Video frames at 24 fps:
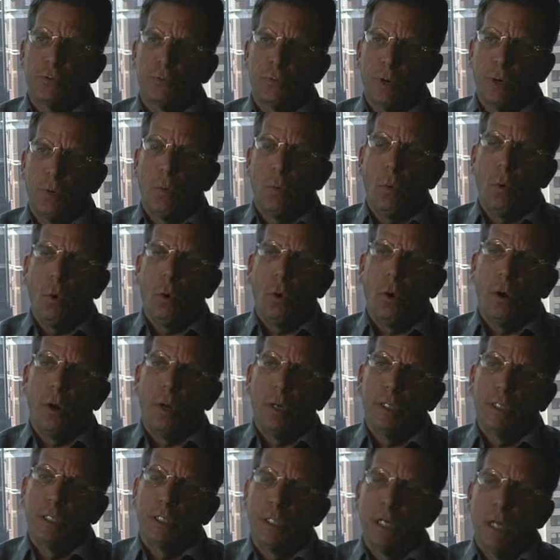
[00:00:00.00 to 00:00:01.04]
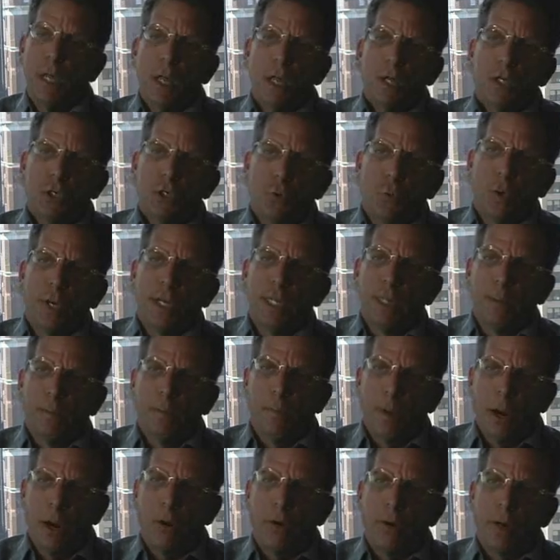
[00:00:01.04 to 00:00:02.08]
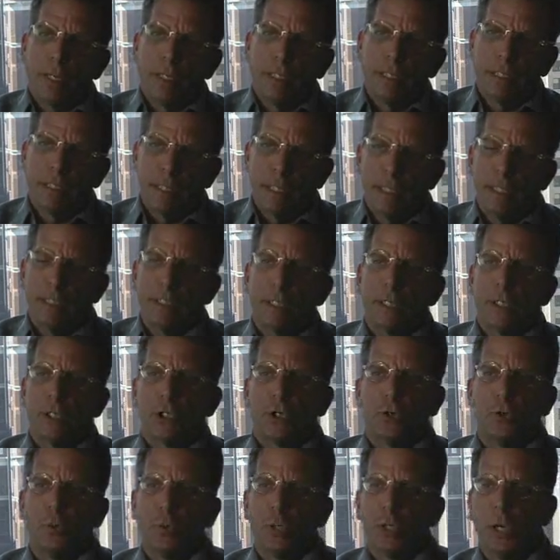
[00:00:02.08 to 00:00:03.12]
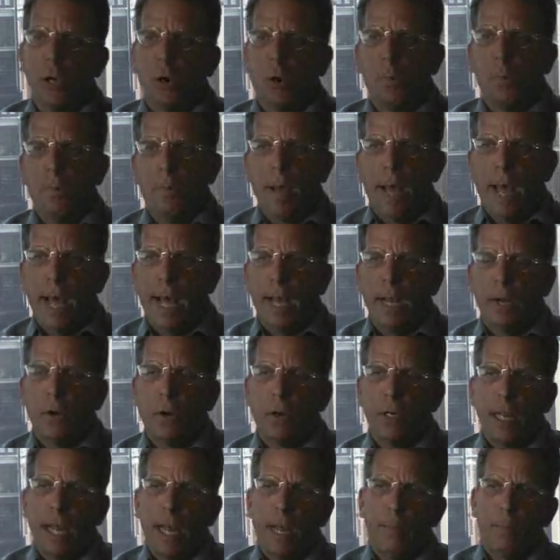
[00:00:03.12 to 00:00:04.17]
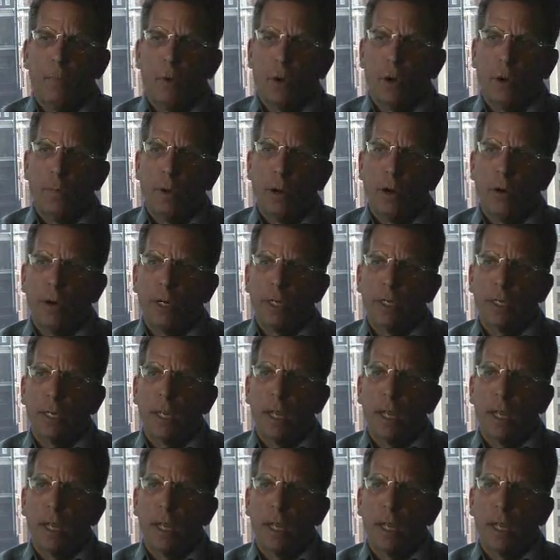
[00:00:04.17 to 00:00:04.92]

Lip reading: rewards to any American citizens who would go back on Hamburg American